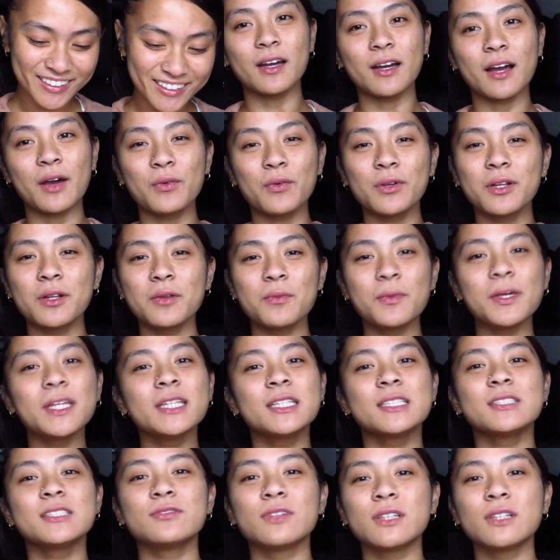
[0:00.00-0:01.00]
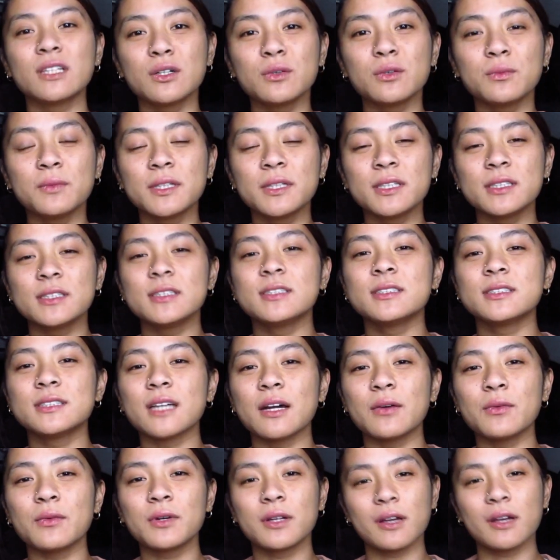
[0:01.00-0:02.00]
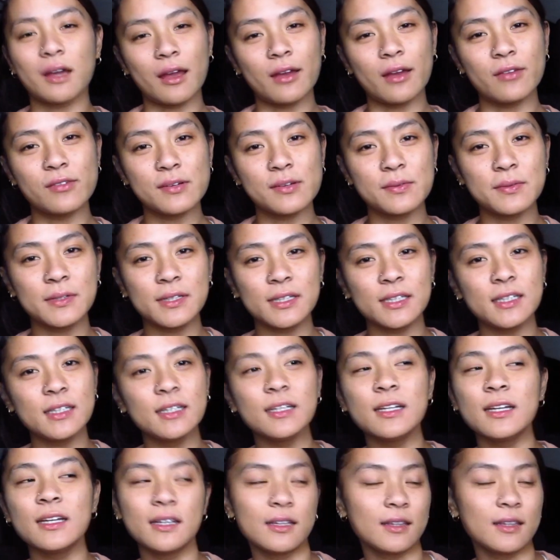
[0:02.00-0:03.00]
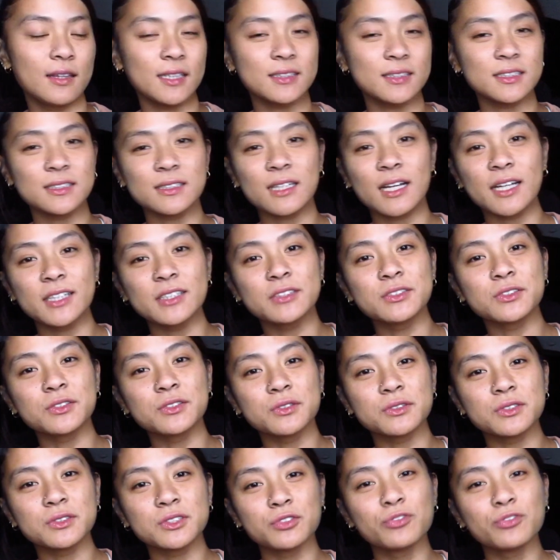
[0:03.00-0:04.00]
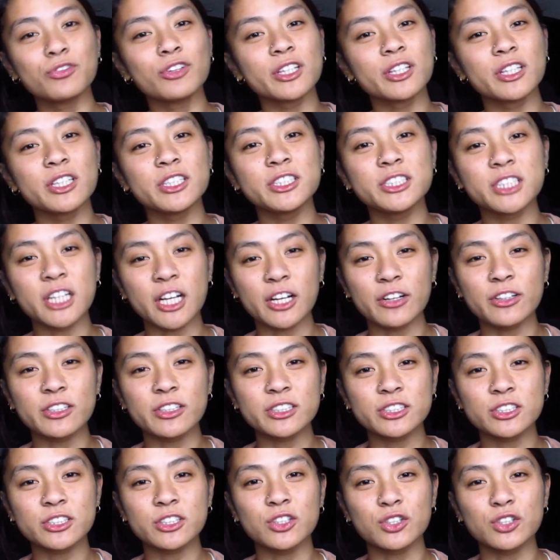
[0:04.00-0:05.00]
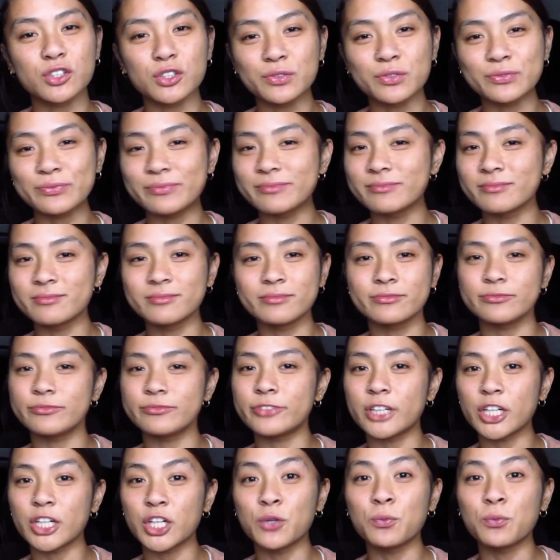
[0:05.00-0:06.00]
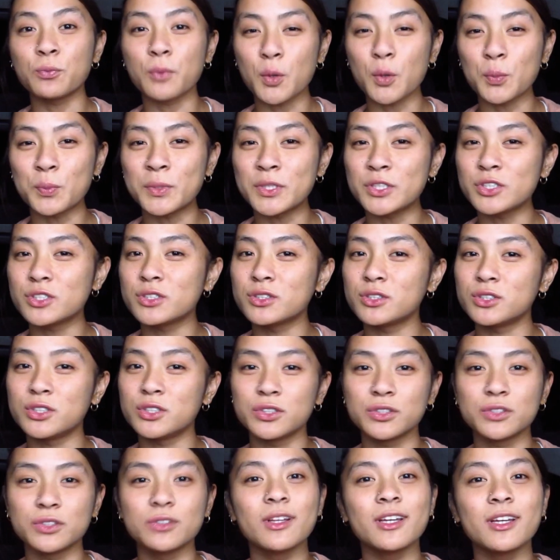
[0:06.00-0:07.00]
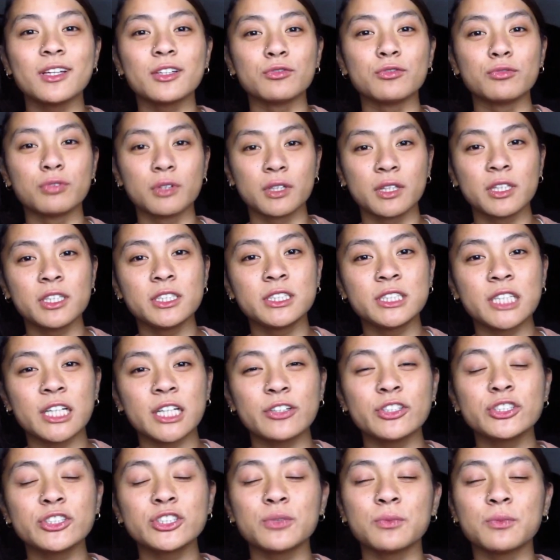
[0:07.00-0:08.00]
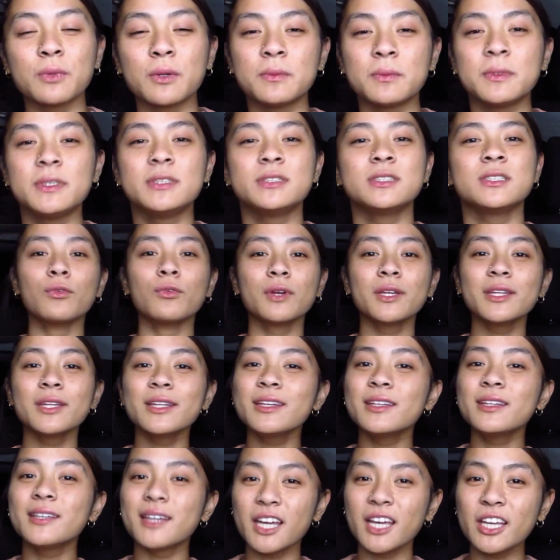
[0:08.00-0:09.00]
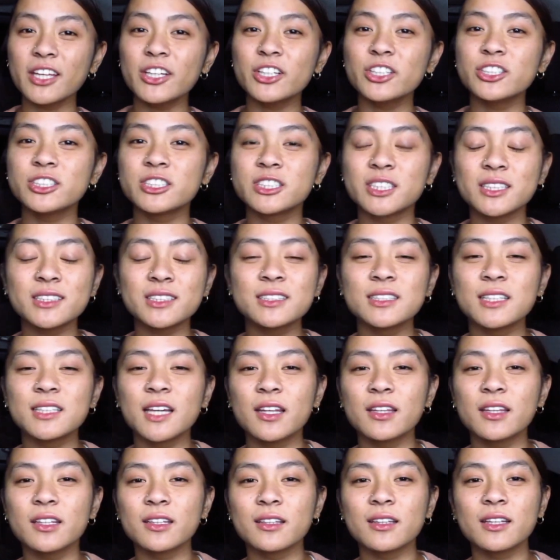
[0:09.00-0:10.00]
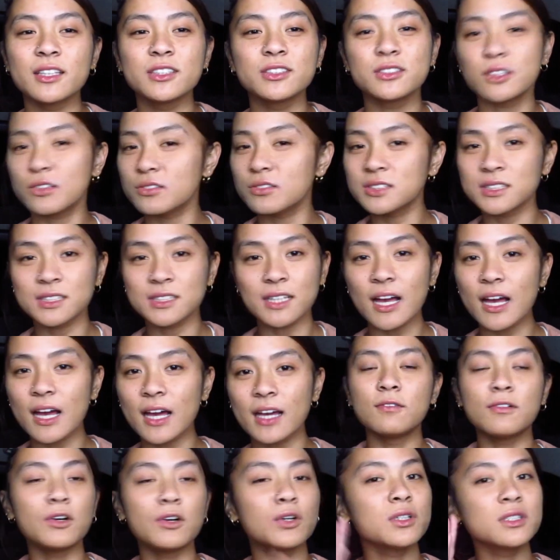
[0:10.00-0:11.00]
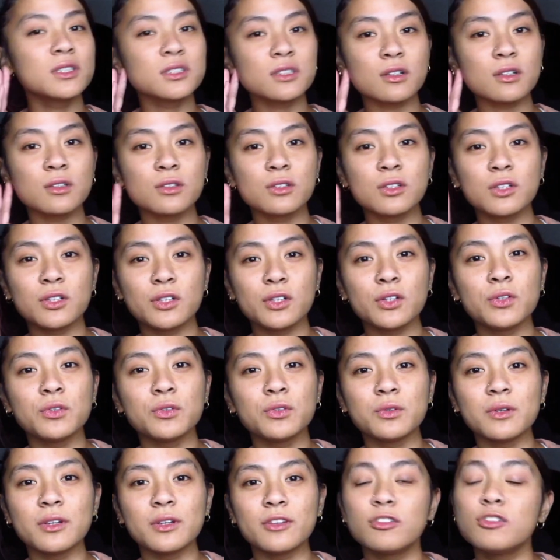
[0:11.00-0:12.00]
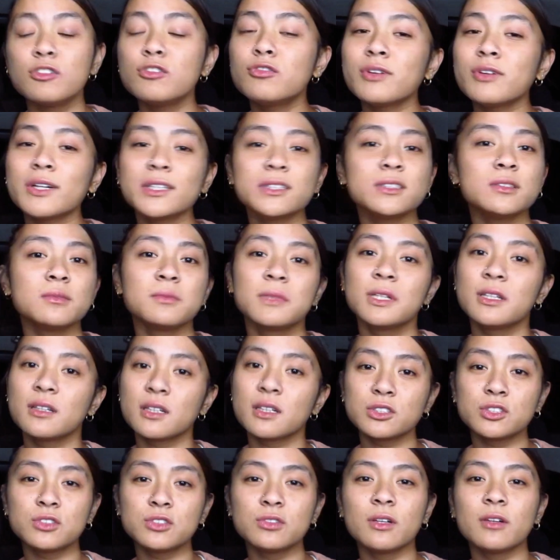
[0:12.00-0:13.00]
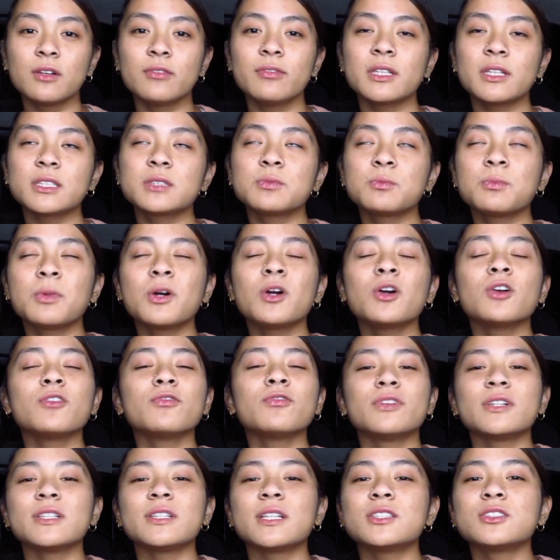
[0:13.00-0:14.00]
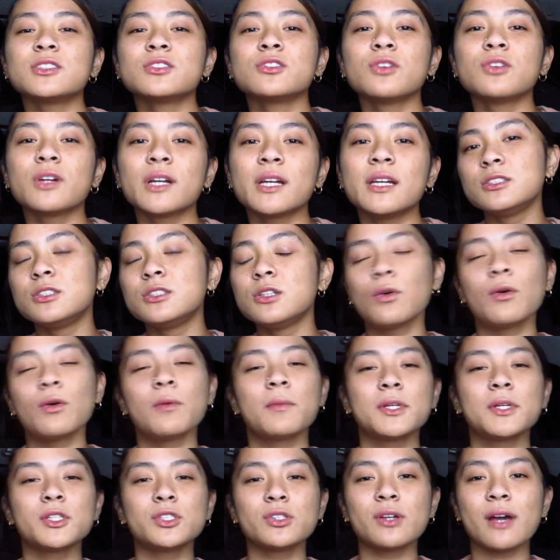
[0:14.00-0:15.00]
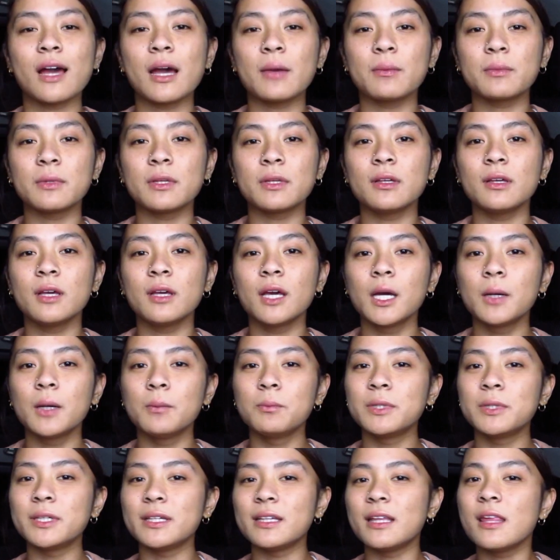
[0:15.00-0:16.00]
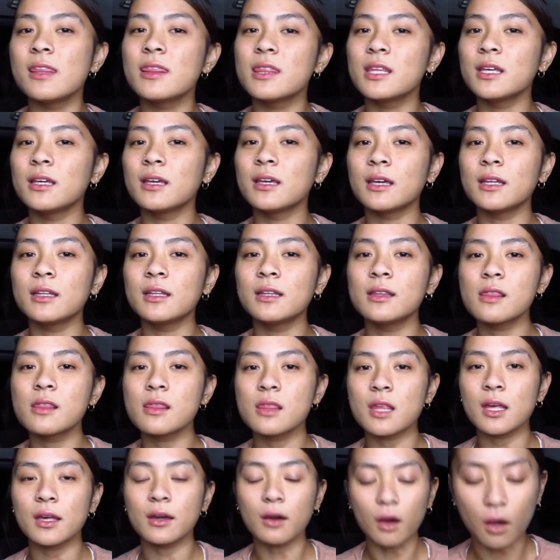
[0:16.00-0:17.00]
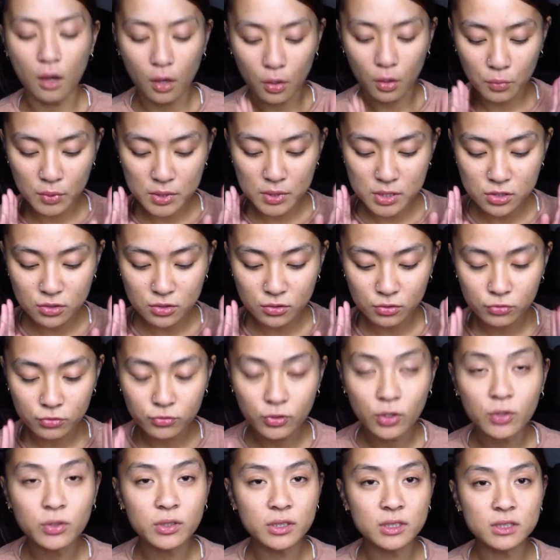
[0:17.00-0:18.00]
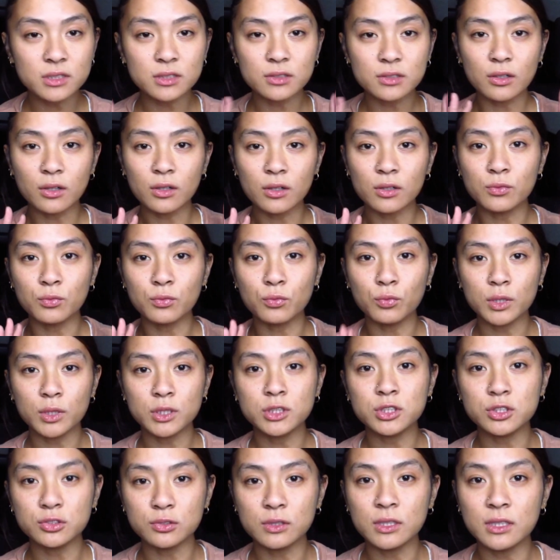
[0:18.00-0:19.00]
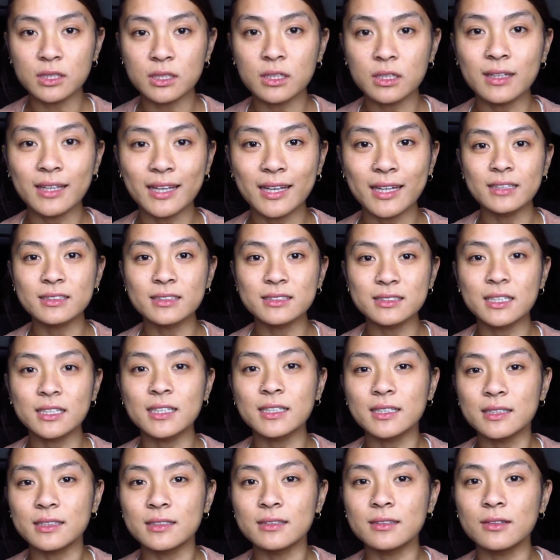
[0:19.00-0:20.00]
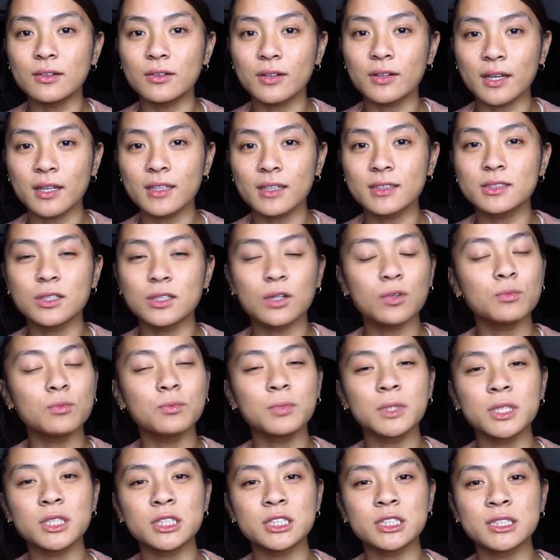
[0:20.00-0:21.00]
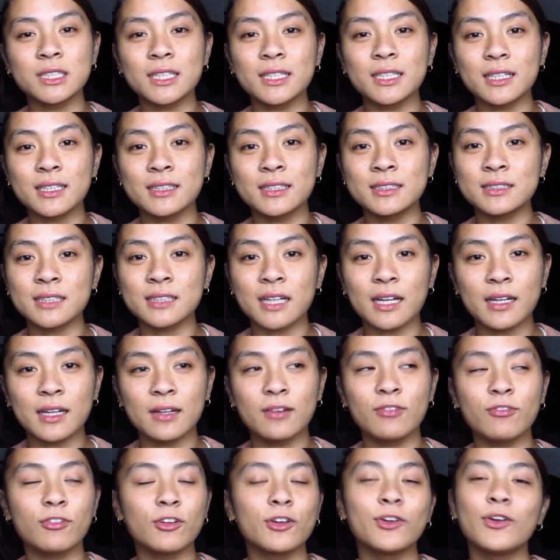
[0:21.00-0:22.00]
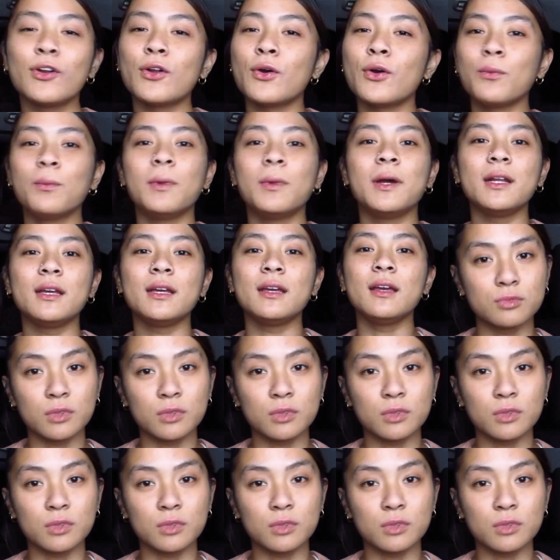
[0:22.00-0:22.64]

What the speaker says: I wanted to make this video because I want everybody that's in high school to really cherish their fucking moments, dude. Like, really cherish your moments. Really get your shit together. Like, don't slack. Focus on you. If you find somebody that you love, that's perfect. That's great. Do what makes you happy. But in the end, like, always focus on what you need to get done, okay? Don't put shit aside for nobody.